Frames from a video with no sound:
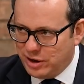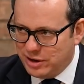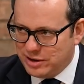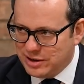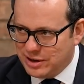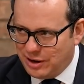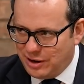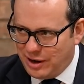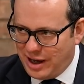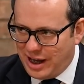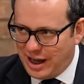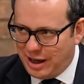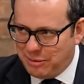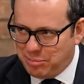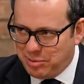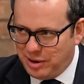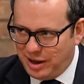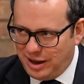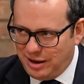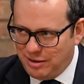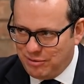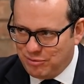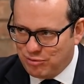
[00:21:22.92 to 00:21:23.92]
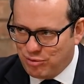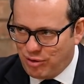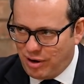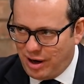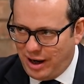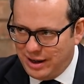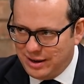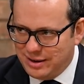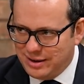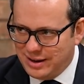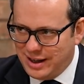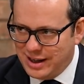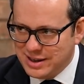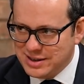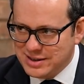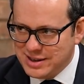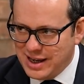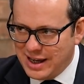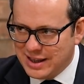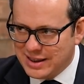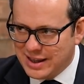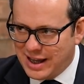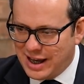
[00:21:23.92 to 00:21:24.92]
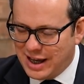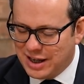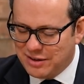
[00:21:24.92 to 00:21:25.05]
you do, you're happy. Right. Let's take that